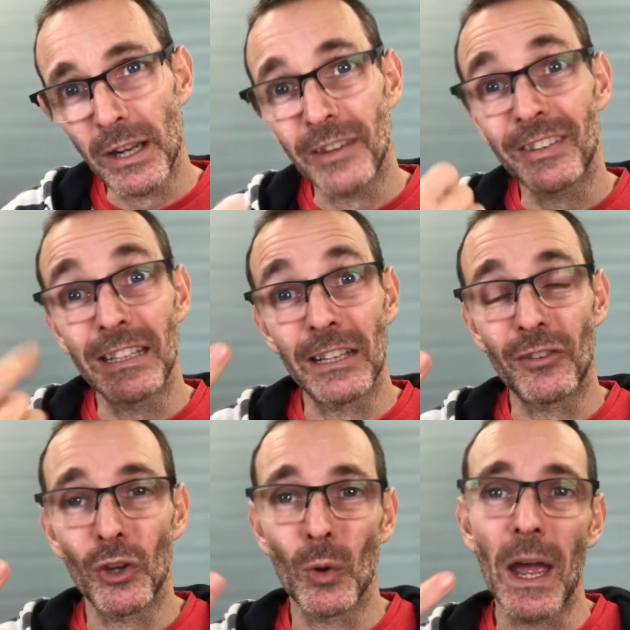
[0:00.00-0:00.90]
a
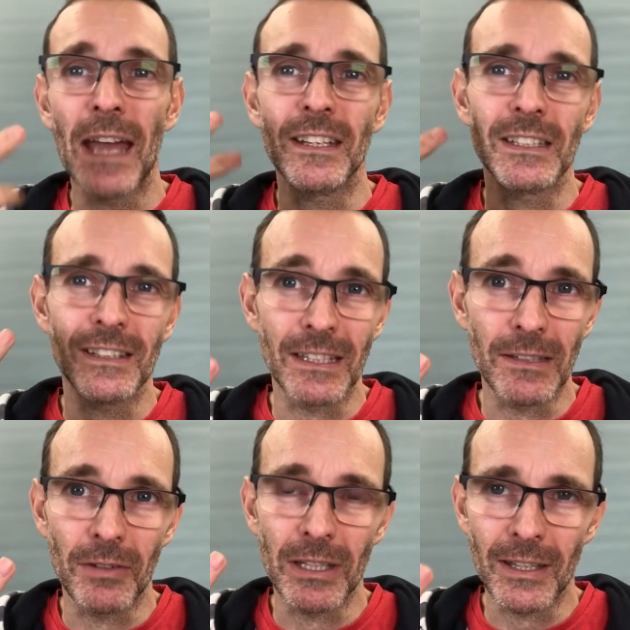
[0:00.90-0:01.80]
CD2 and a
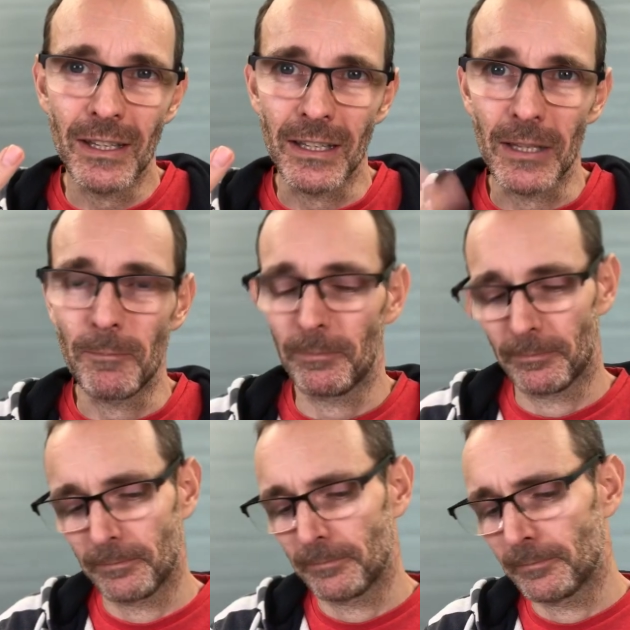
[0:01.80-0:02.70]
DVD.
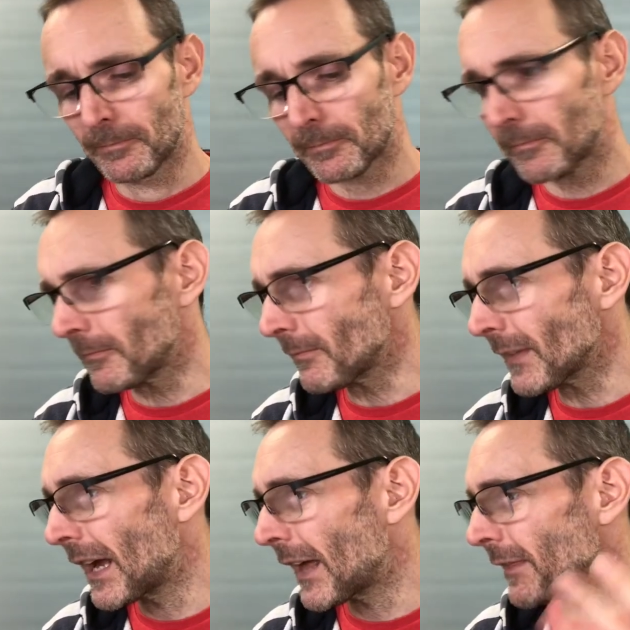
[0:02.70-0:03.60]

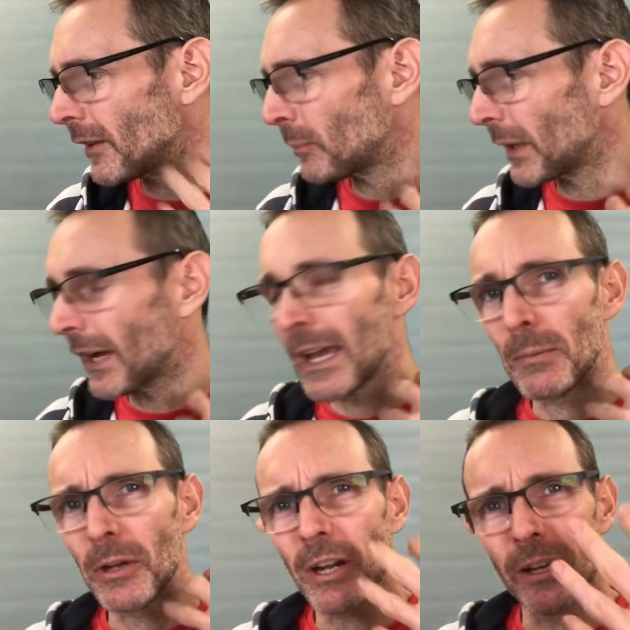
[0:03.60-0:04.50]
And this became
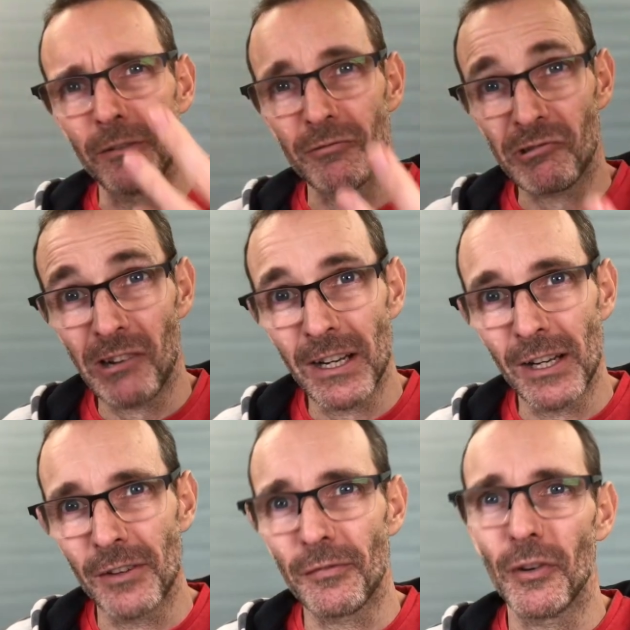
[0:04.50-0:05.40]
a kind of
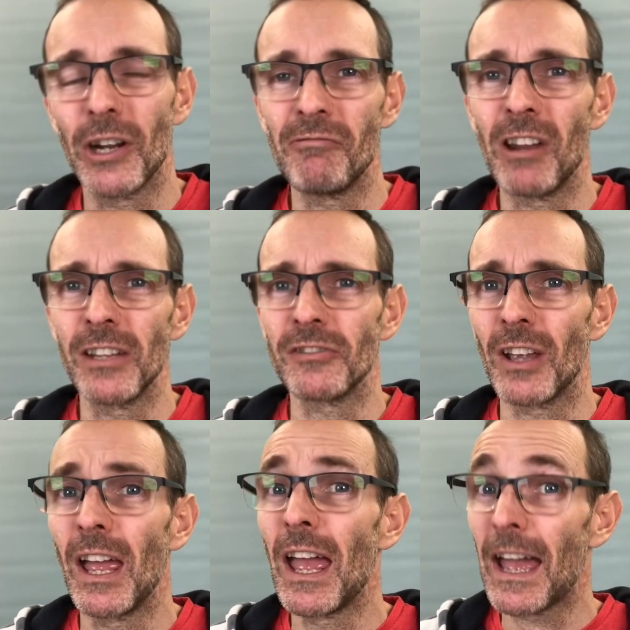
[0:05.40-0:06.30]
trend for Erasure
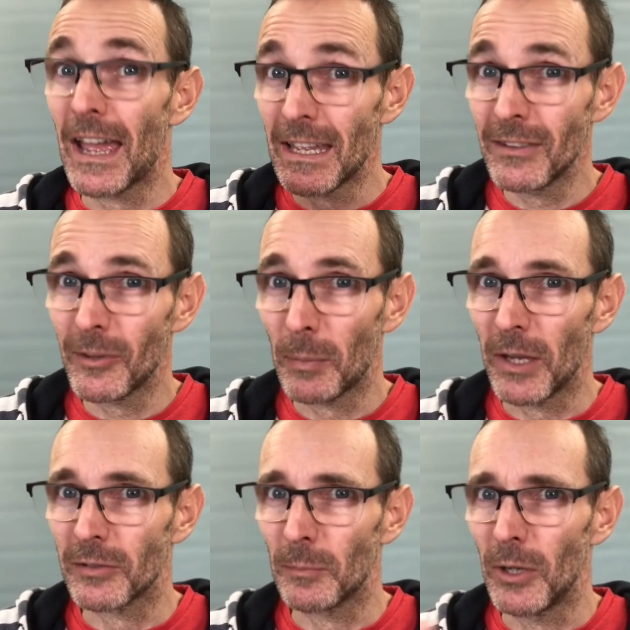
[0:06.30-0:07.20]
and
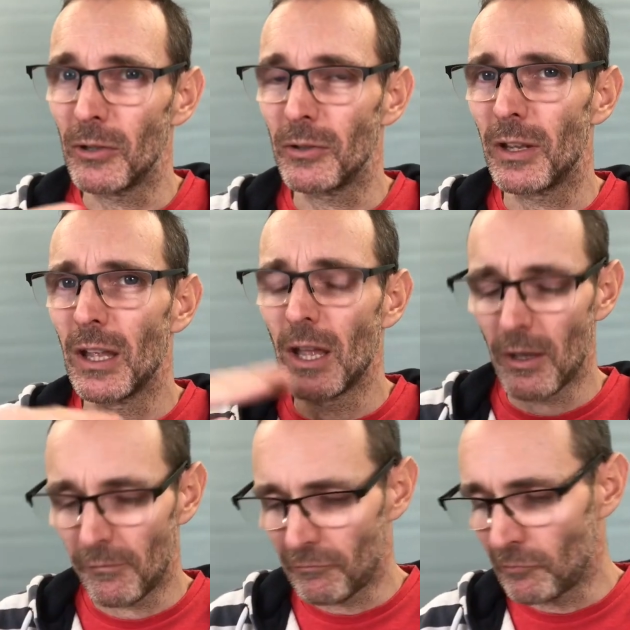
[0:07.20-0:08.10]
Depeche Mode
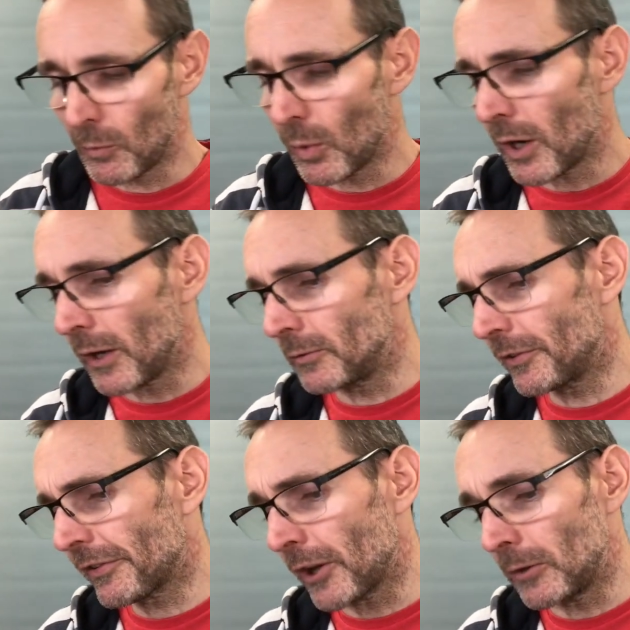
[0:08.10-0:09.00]
for a while.
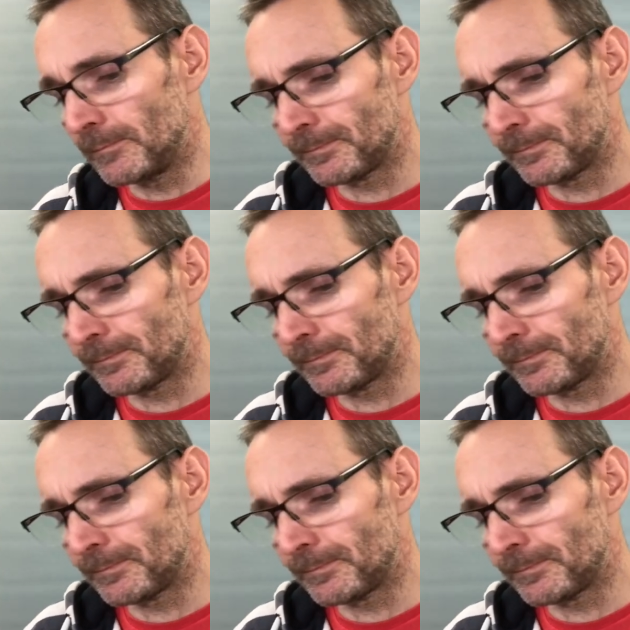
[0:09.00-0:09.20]
So